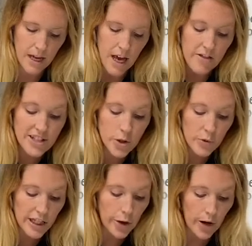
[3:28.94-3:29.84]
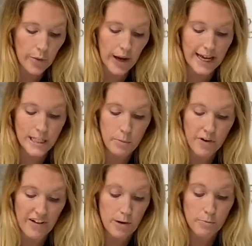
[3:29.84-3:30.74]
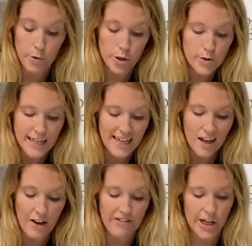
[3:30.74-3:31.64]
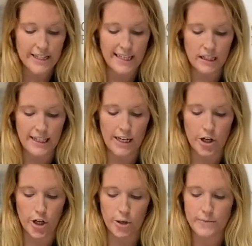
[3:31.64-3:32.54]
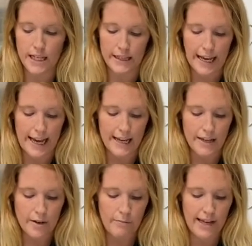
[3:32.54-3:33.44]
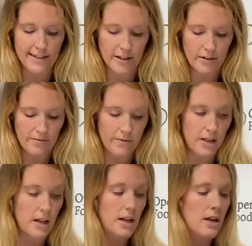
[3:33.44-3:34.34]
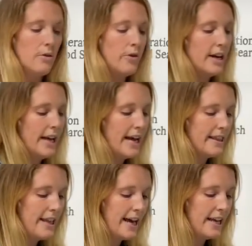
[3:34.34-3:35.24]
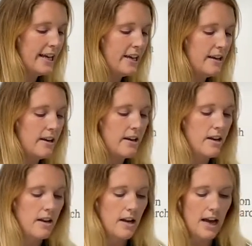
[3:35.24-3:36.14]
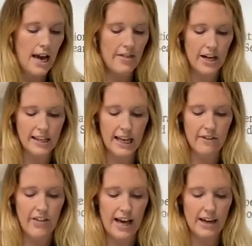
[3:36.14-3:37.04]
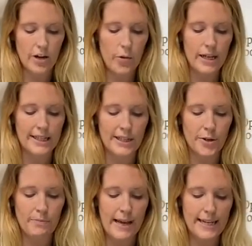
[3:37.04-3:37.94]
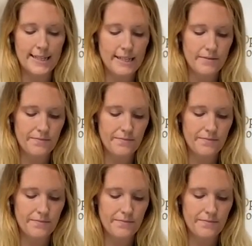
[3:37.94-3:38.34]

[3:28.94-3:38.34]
This is a really great way to prevent bruising of very delicate herbs like basil. We're going to add that in and then give that a quick little mix.